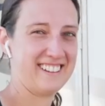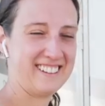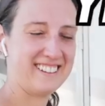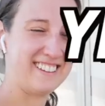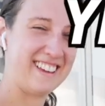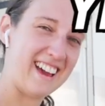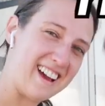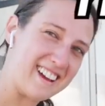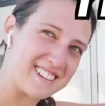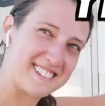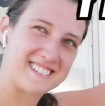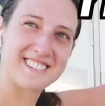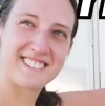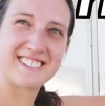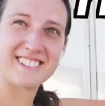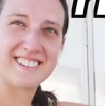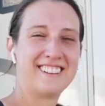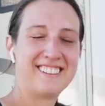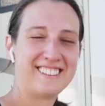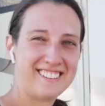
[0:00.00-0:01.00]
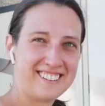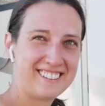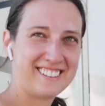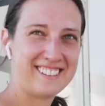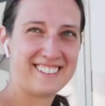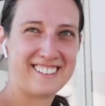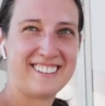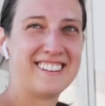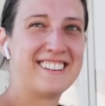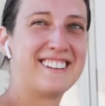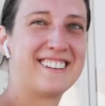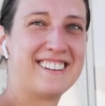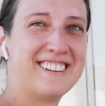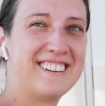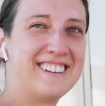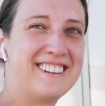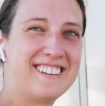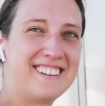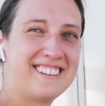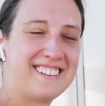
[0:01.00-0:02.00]
Yes. Wow, you are
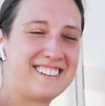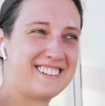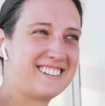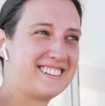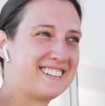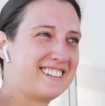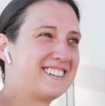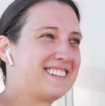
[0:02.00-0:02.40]
sweaty.